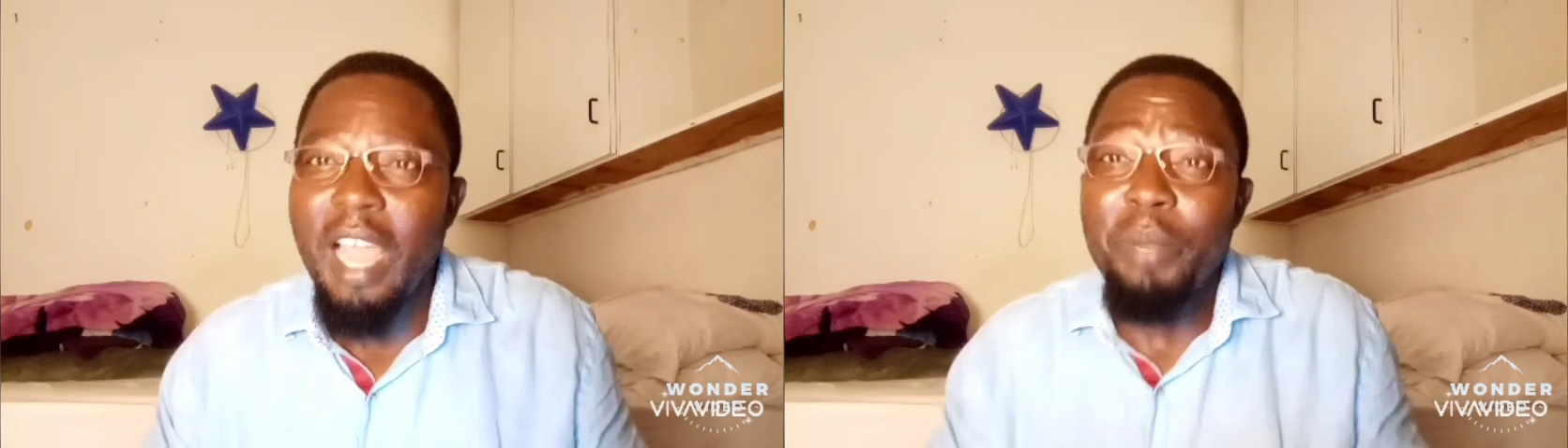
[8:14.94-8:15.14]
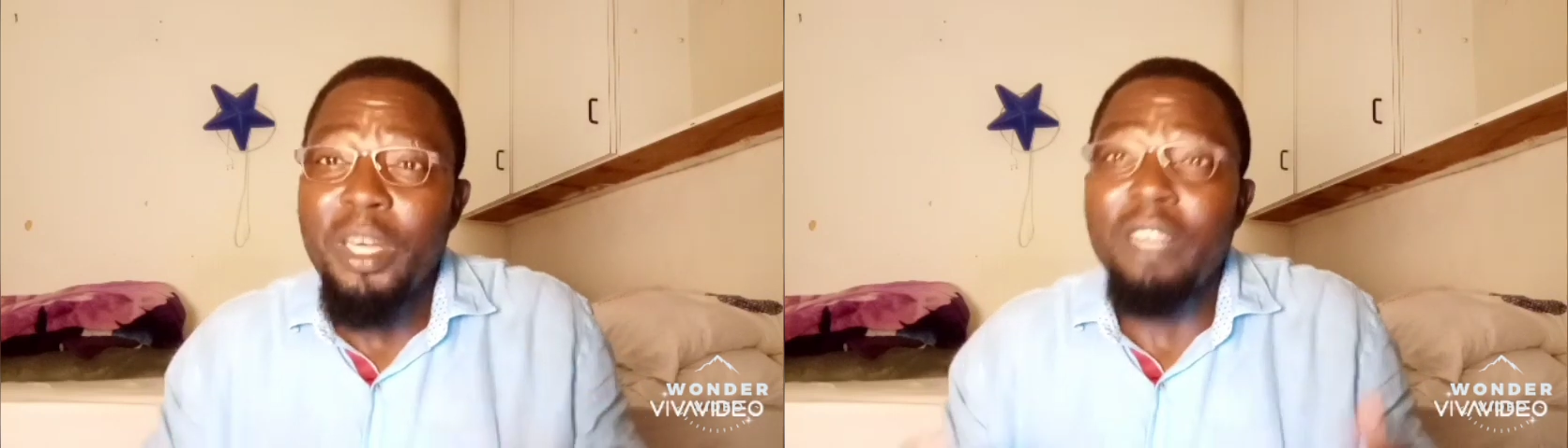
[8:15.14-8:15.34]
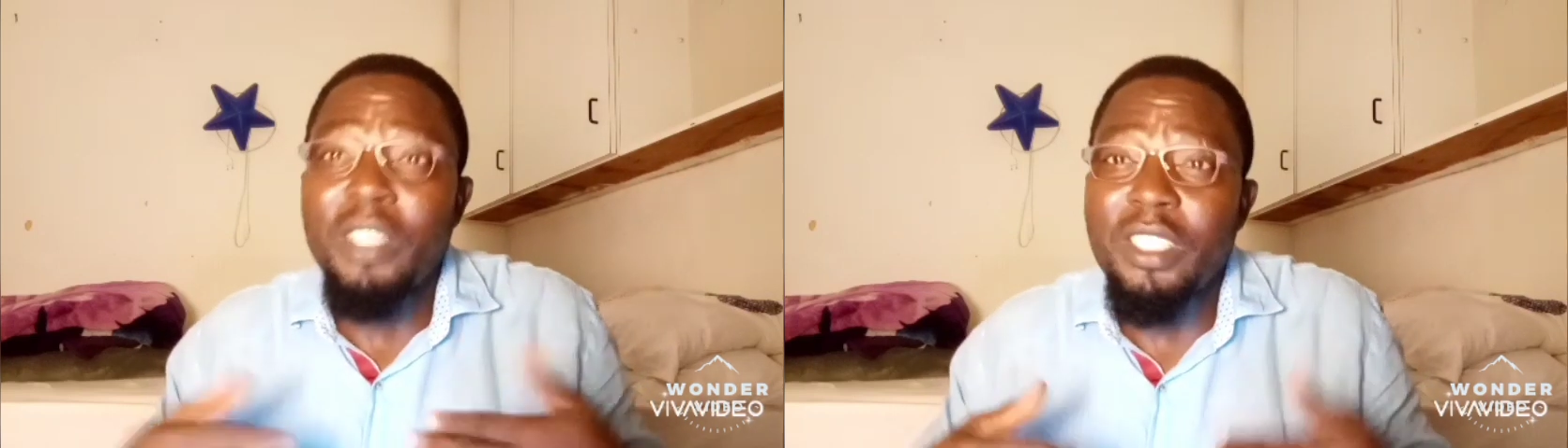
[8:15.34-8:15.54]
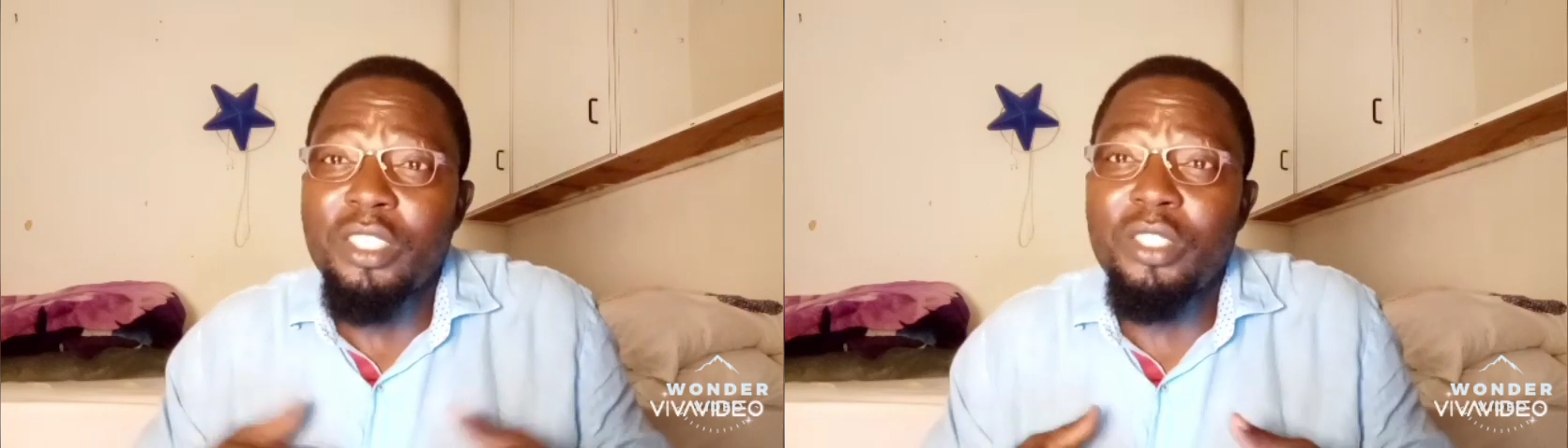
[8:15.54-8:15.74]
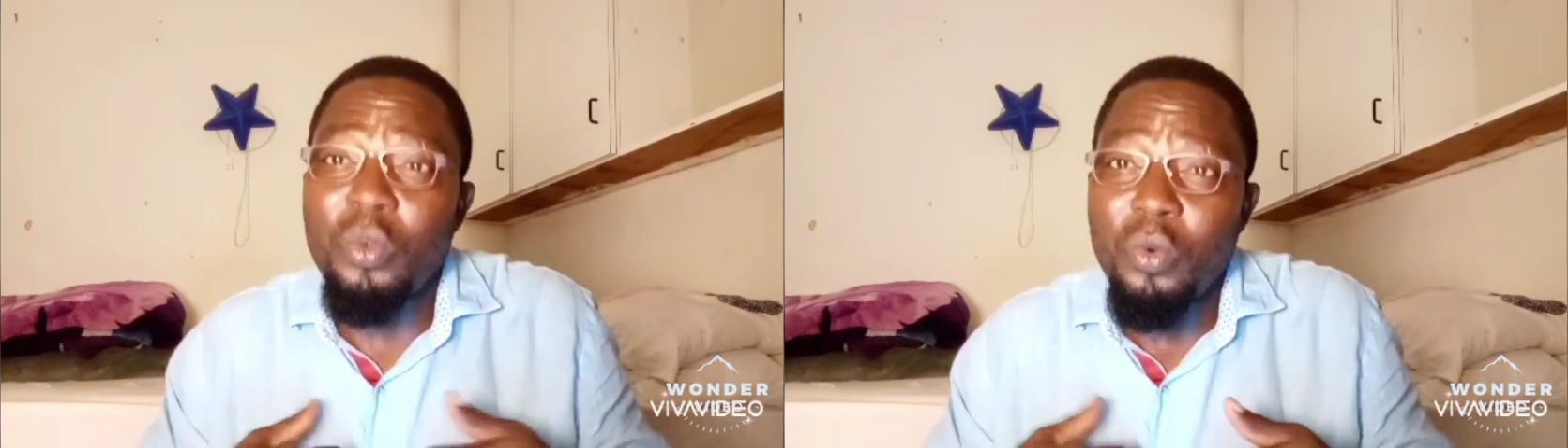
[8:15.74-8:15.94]
I believe this
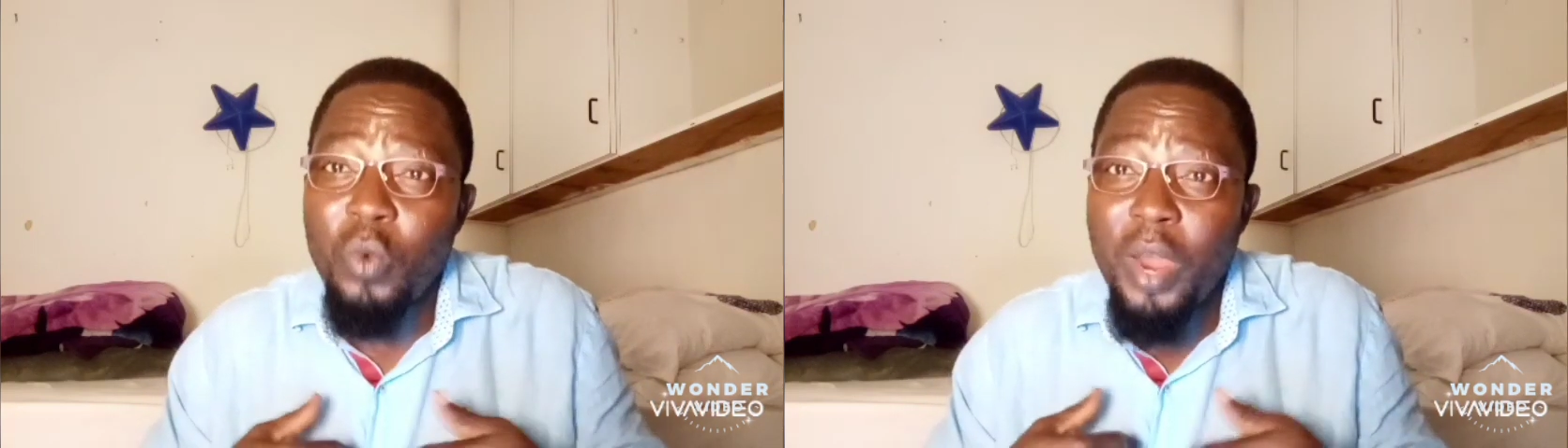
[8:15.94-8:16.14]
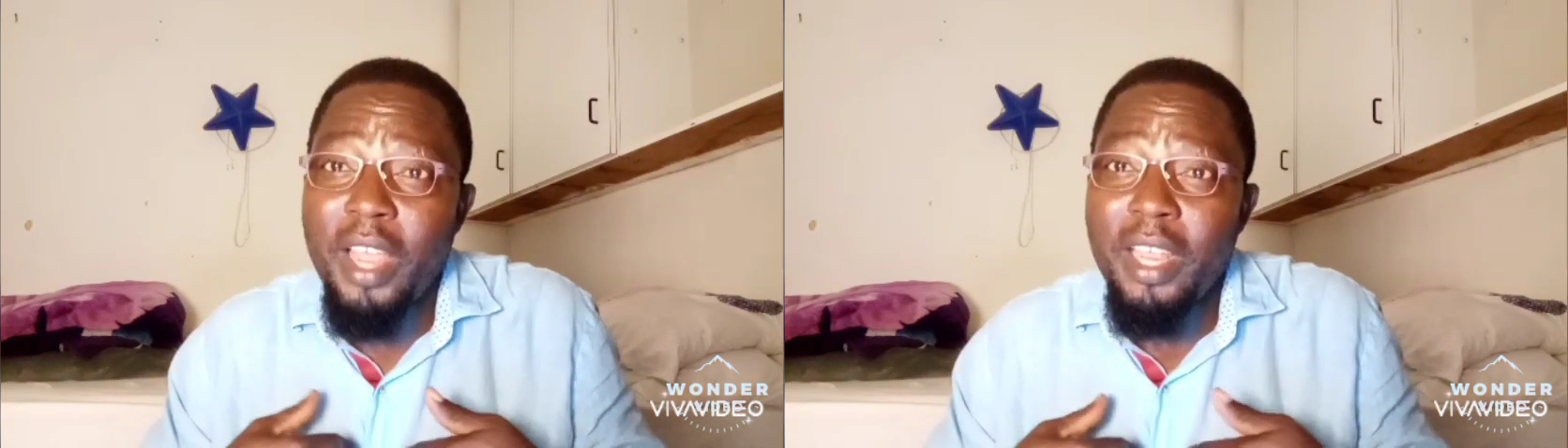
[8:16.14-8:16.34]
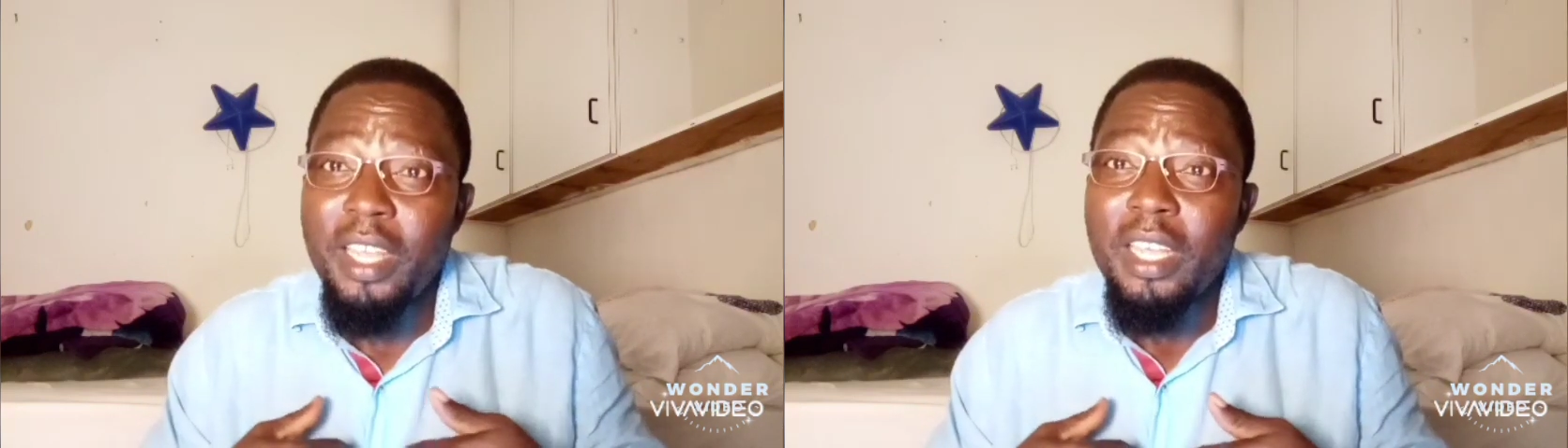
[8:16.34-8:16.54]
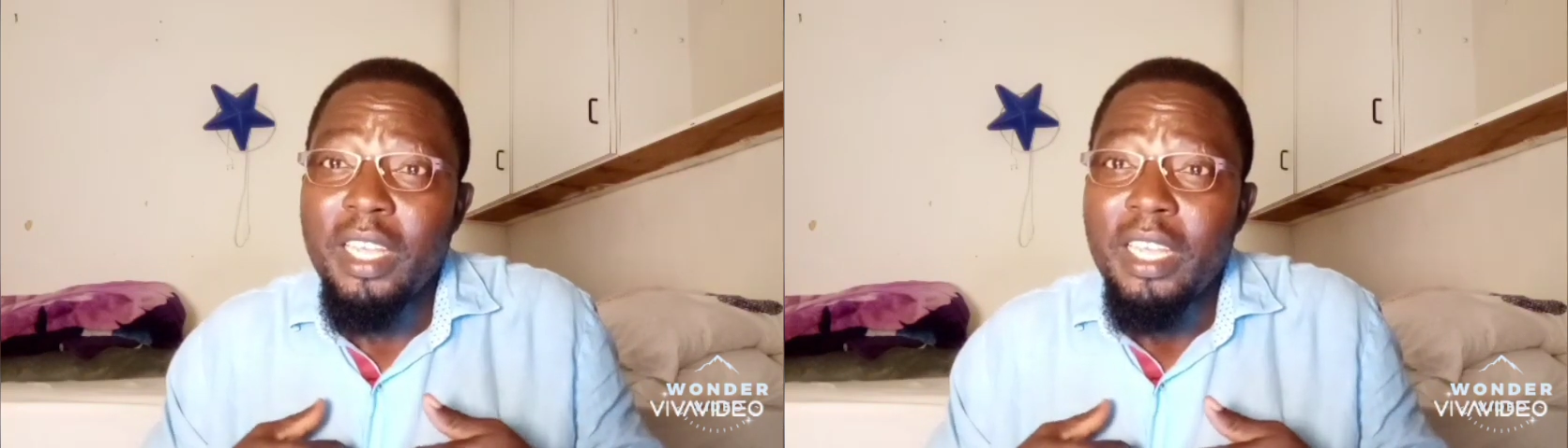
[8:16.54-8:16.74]
is where